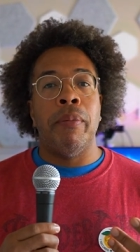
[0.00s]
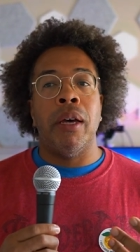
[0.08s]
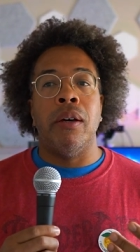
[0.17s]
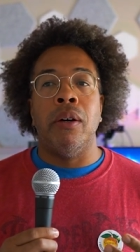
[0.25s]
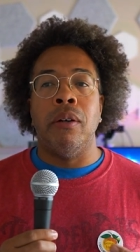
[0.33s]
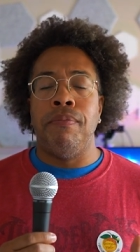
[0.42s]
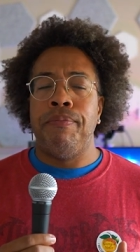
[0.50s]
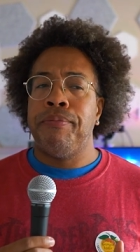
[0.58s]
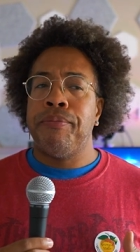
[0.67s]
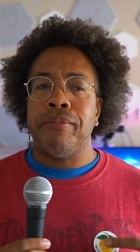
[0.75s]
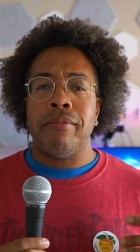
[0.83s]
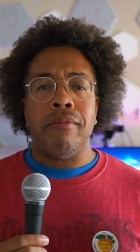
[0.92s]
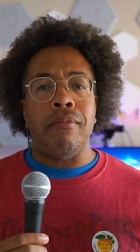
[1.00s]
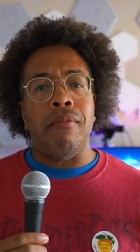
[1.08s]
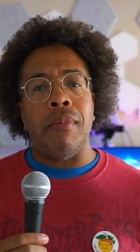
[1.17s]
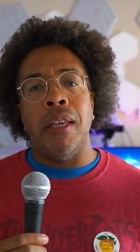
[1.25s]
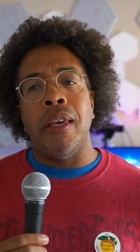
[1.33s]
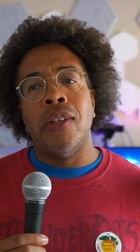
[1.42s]
back up
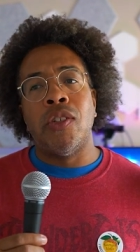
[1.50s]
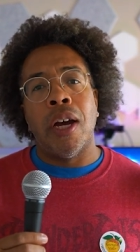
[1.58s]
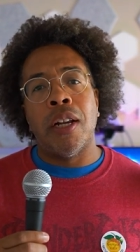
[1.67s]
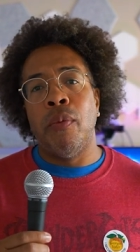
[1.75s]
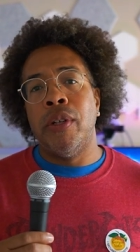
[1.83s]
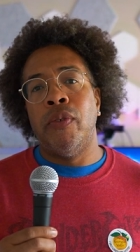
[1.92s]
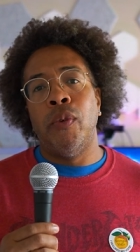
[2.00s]
Get chocolate waste.